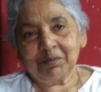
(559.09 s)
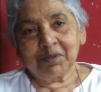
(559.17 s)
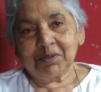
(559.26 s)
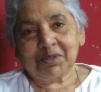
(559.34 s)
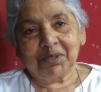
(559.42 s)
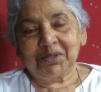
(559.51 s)

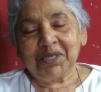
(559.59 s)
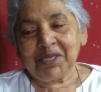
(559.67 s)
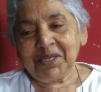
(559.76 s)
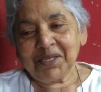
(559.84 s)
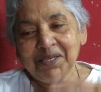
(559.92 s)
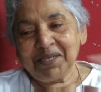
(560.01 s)
But
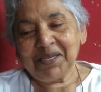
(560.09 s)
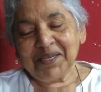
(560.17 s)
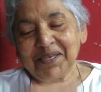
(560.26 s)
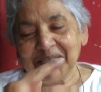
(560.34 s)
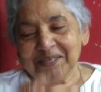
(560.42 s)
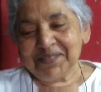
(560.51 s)
today,
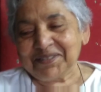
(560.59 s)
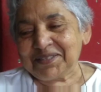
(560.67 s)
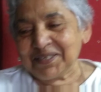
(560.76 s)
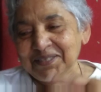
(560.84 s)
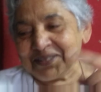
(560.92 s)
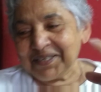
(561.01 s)

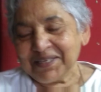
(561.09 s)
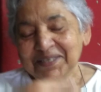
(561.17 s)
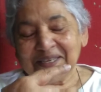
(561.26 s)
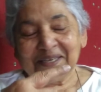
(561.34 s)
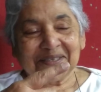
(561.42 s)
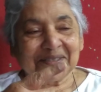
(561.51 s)

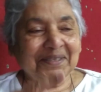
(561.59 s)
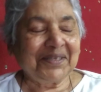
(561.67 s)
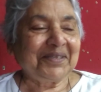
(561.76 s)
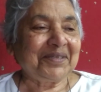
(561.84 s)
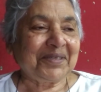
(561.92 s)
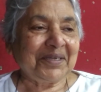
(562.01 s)

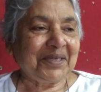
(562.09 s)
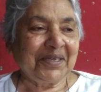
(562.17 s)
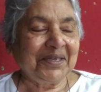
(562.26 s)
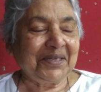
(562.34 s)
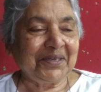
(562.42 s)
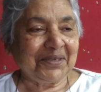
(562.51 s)

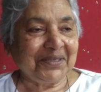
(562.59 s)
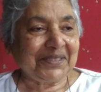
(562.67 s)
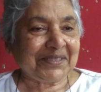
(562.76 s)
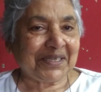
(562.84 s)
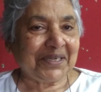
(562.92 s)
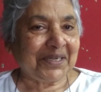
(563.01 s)
on
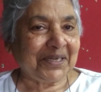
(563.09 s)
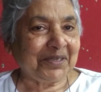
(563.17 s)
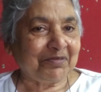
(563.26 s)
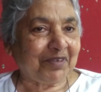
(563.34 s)
a cycle.